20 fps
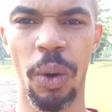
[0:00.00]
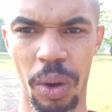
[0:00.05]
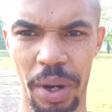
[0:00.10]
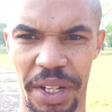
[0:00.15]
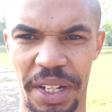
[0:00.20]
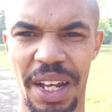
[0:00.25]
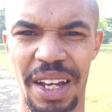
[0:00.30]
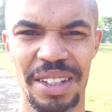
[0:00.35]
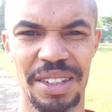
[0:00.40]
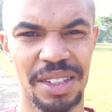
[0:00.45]
an
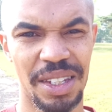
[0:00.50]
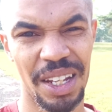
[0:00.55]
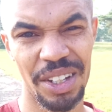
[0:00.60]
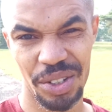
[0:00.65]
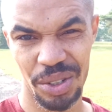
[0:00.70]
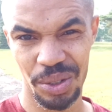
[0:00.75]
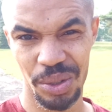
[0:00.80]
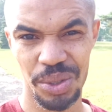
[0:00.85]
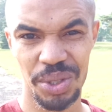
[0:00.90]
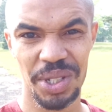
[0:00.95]

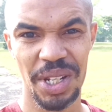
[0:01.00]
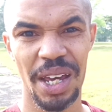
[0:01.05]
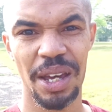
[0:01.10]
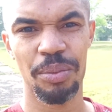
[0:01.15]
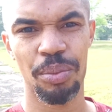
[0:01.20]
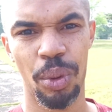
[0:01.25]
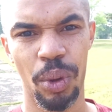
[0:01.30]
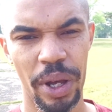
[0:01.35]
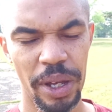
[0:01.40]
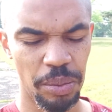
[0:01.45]
organizational
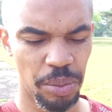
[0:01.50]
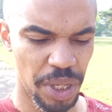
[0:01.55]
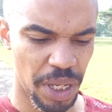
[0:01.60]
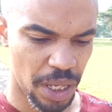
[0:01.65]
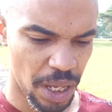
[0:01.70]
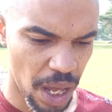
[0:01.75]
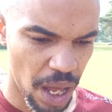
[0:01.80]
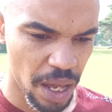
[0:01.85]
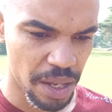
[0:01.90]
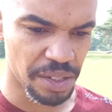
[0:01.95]
standpoint,
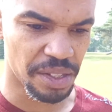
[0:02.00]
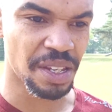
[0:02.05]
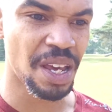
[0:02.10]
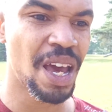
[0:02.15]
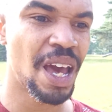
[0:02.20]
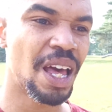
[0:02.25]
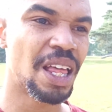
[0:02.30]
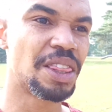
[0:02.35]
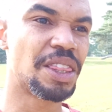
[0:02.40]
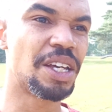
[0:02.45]
because
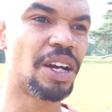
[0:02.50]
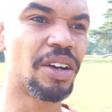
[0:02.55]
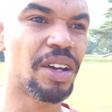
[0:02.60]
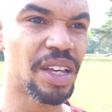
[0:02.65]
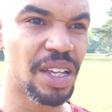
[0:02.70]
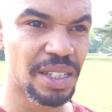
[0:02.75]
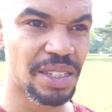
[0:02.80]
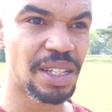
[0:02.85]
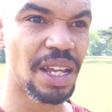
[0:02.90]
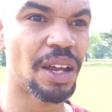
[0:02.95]
there
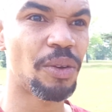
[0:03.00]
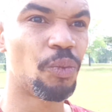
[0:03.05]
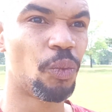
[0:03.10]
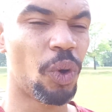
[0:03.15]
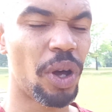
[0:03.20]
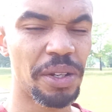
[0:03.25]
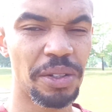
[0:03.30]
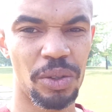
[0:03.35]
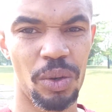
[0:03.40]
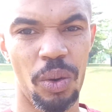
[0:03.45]
is that
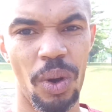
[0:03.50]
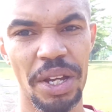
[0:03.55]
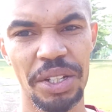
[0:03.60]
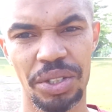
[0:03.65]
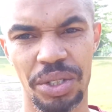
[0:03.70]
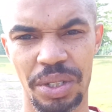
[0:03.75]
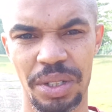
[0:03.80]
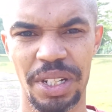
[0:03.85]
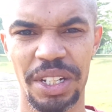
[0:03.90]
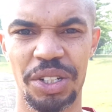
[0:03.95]
one
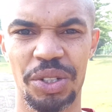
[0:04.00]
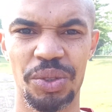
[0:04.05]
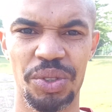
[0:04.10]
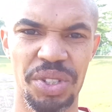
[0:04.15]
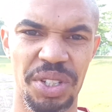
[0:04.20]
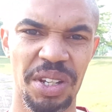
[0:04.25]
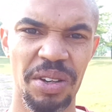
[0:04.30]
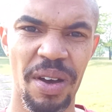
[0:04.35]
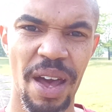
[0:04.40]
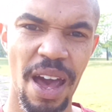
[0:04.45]
question that you
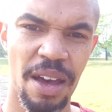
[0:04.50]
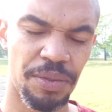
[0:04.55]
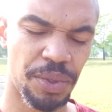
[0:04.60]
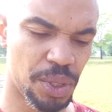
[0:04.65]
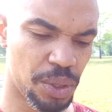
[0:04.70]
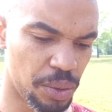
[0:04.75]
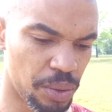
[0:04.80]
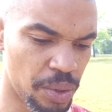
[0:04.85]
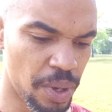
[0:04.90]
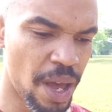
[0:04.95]
still have
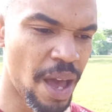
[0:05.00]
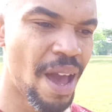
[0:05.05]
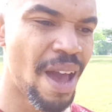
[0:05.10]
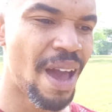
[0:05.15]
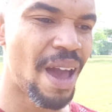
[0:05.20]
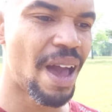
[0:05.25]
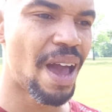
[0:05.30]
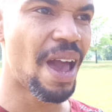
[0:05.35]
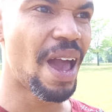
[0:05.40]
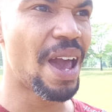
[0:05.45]
to
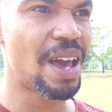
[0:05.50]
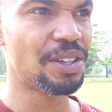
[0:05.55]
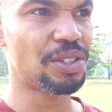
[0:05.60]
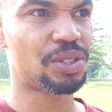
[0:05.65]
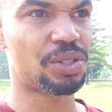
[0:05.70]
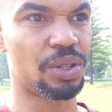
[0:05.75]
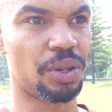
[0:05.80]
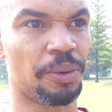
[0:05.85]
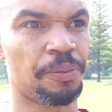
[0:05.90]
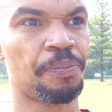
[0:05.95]

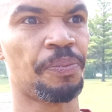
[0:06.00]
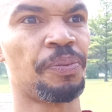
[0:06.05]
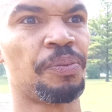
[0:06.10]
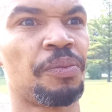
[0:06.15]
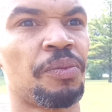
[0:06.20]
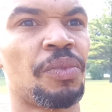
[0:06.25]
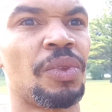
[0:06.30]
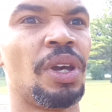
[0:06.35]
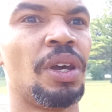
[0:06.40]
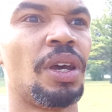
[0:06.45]
answer.
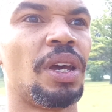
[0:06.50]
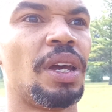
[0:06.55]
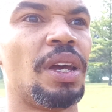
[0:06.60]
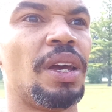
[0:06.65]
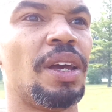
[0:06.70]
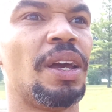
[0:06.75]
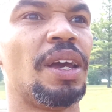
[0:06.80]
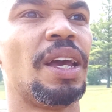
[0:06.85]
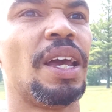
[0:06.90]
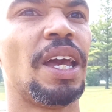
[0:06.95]

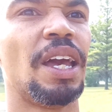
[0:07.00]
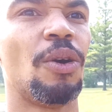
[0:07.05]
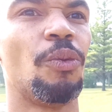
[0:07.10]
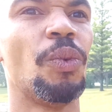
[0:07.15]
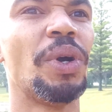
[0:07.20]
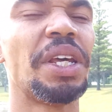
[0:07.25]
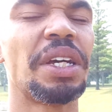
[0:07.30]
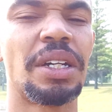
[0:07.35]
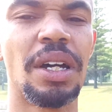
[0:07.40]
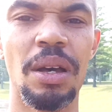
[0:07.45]

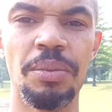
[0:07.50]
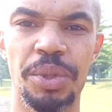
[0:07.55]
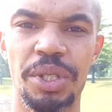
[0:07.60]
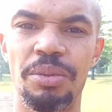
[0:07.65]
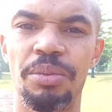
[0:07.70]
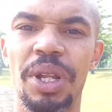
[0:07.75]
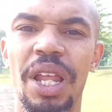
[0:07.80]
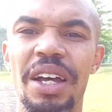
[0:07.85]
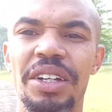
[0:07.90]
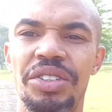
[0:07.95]
When it comes
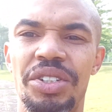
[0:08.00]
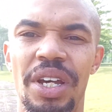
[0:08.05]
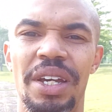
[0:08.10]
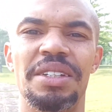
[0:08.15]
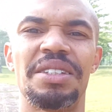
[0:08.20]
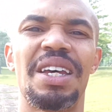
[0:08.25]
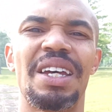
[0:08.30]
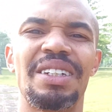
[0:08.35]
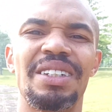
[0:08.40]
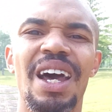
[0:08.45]
to
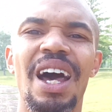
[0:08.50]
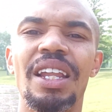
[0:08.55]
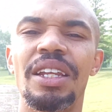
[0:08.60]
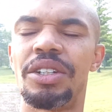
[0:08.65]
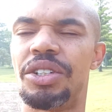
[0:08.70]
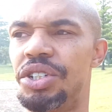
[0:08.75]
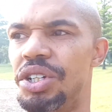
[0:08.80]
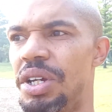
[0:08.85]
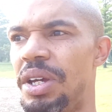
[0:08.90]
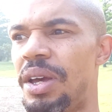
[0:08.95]
blockchain
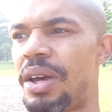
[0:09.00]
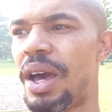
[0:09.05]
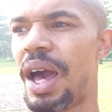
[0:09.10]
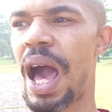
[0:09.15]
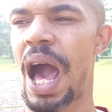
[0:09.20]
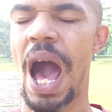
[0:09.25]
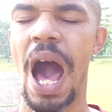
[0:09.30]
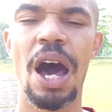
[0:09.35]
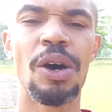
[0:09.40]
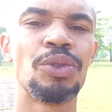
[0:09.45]
technology,
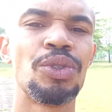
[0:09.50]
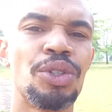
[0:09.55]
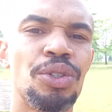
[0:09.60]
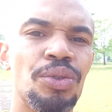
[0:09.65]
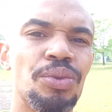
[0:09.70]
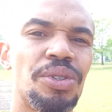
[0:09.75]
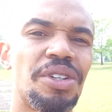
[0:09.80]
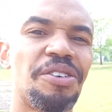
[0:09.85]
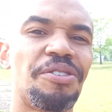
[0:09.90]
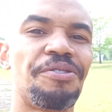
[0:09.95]
how do
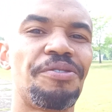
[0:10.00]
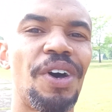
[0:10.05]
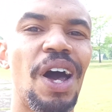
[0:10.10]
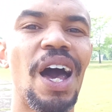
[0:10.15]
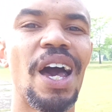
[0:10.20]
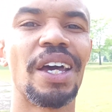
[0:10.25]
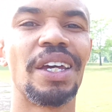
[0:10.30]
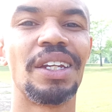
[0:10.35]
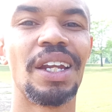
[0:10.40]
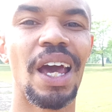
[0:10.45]
you
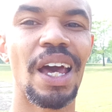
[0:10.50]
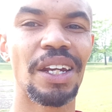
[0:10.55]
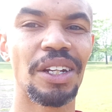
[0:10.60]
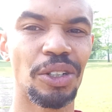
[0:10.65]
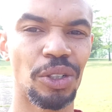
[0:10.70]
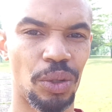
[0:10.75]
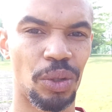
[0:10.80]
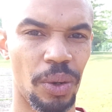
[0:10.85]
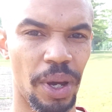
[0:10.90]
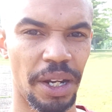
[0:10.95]
define an
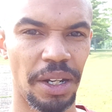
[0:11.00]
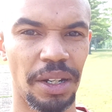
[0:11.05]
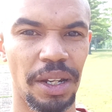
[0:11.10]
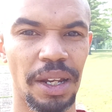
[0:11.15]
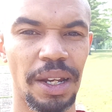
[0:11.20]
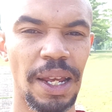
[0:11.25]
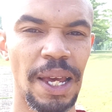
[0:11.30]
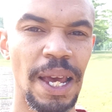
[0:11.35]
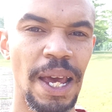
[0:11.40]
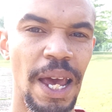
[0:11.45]

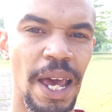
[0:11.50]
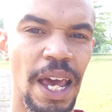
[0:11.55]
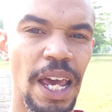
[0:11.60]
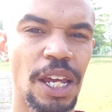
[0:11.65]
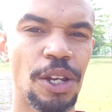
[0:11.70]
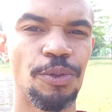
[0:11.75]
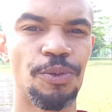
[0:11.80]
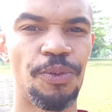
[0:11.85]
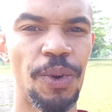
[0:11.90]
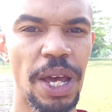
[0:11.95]
accredited
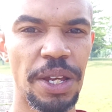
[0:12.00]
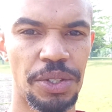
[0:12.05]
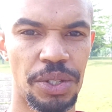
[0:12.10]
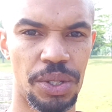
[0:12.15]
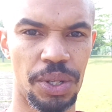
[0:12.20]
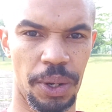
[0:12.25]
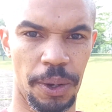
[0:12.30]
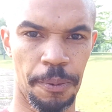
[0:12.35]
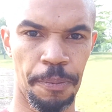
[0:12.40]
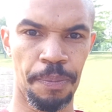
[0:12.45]

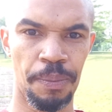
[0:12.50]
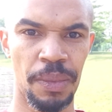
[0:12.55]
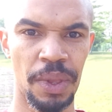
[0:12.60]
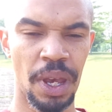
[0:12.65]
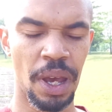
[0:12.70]
investor?